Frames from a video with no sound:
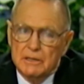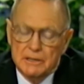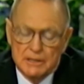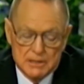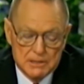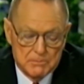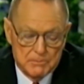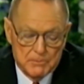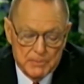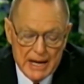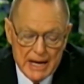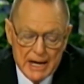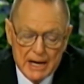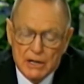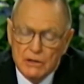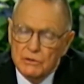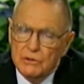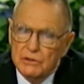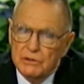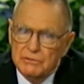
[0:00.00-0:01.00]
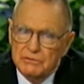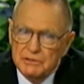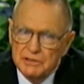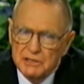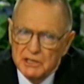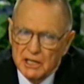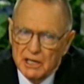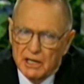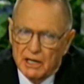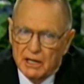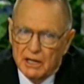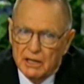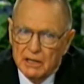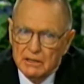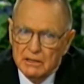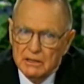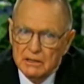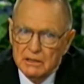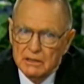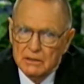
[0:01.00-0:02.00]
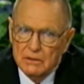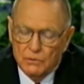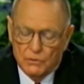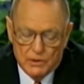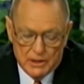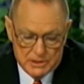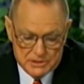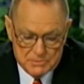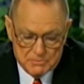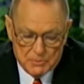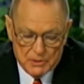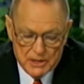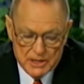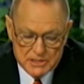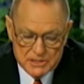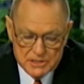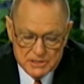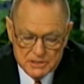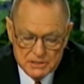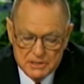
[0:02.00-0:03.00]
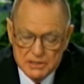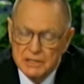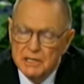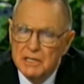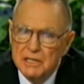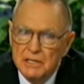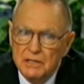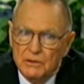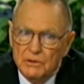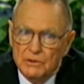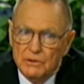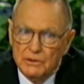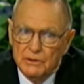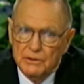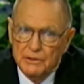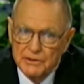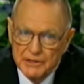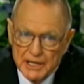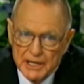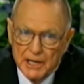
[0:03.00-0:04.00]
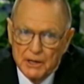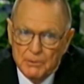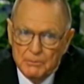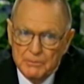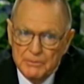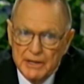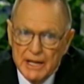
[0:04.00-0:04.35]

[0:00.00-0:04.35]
the power of God was present to heal them.